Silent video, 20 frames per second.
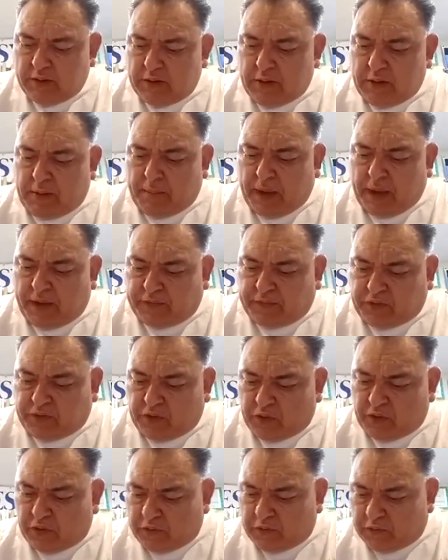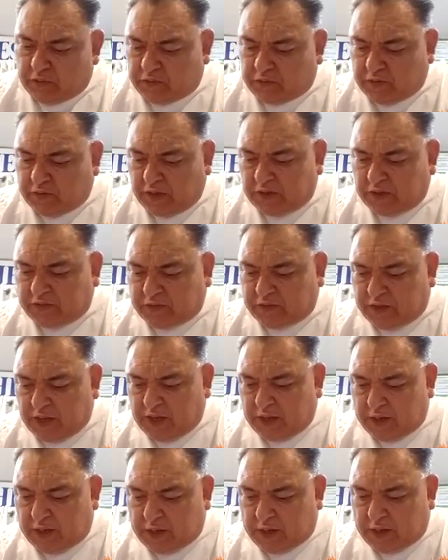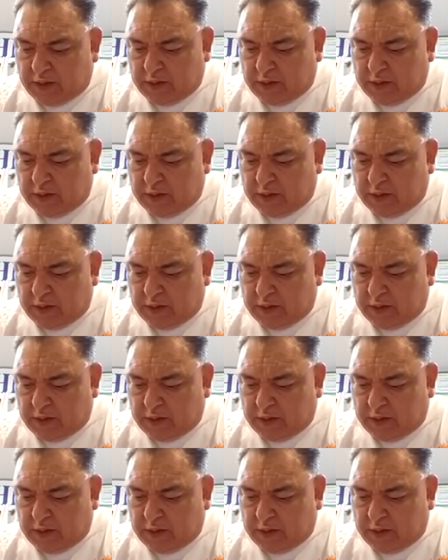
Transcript: Matthew 16,